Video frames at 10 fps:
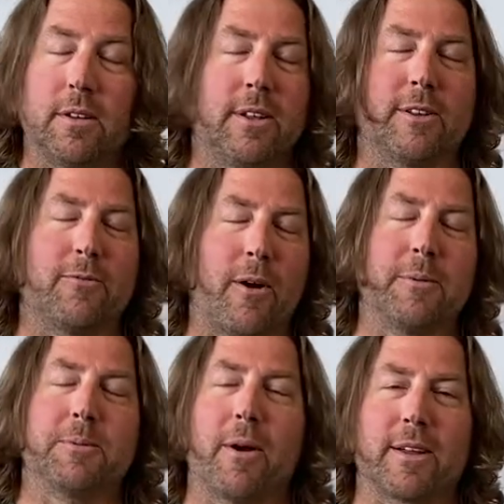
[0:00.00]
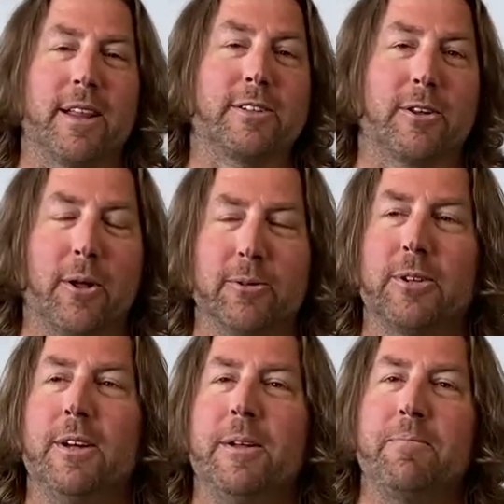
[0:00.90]
not the farmer's market, that's closed,
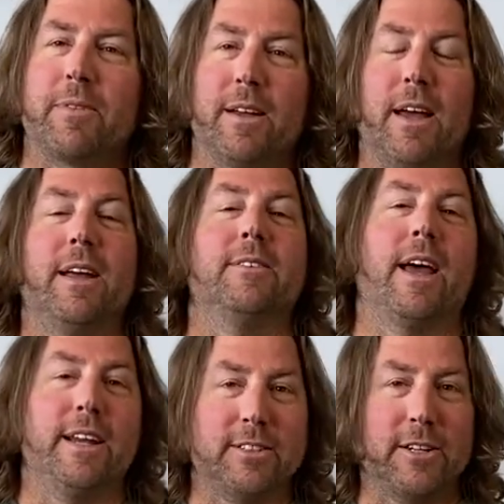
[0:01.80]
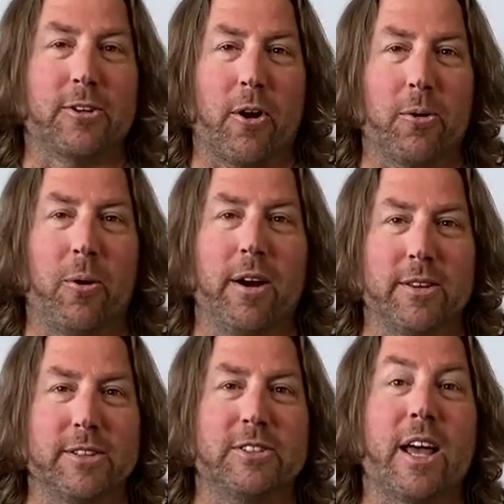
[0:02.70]
at Haynes Ace Hardware
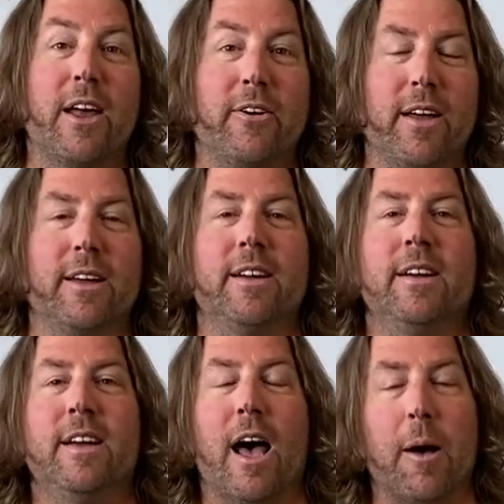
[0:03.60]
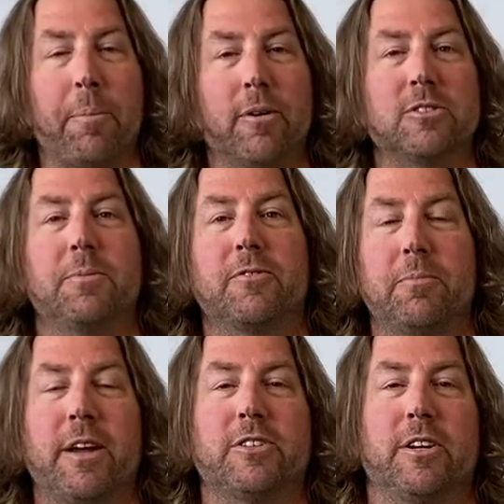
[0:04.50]
this Saturday. I'll post some
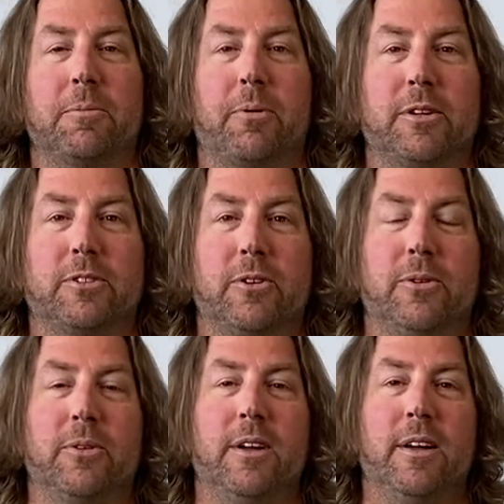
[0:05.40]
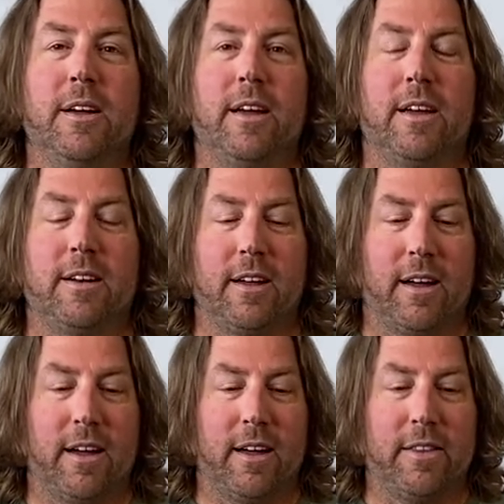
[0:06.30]
information here pretty soon. And
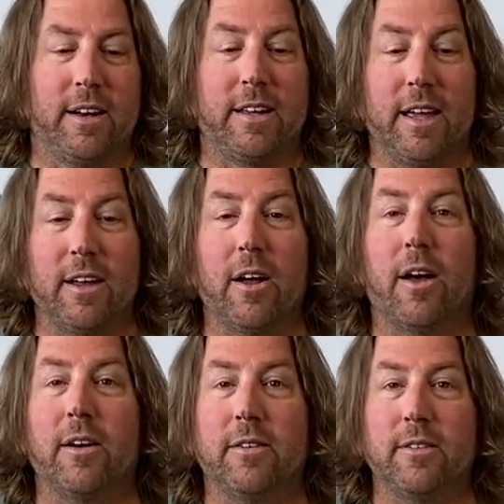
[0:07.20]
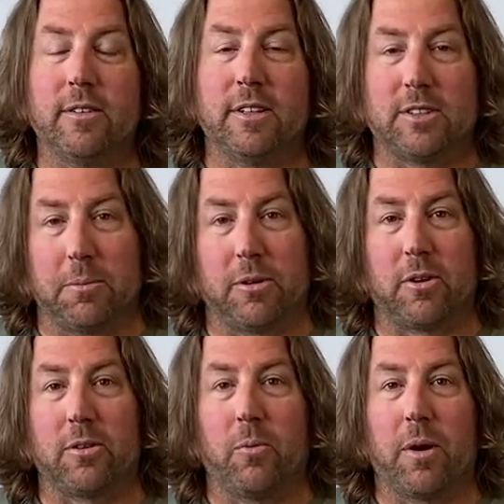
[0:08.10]
then again on December
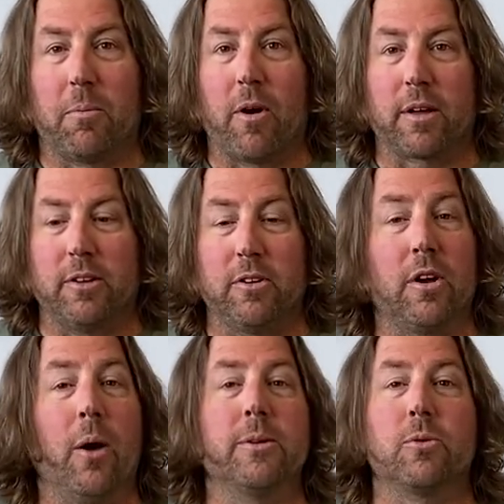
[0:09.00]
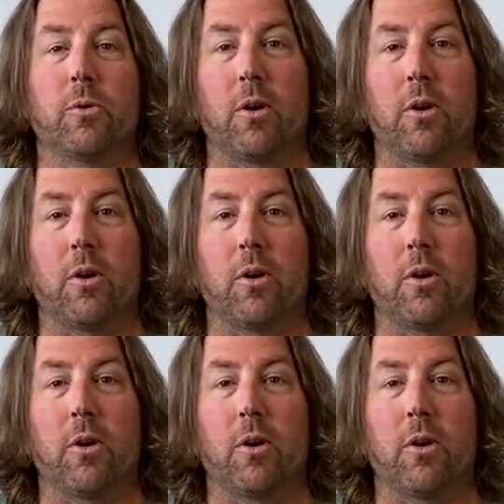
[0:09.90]
3rd, the Winter Market. You can always order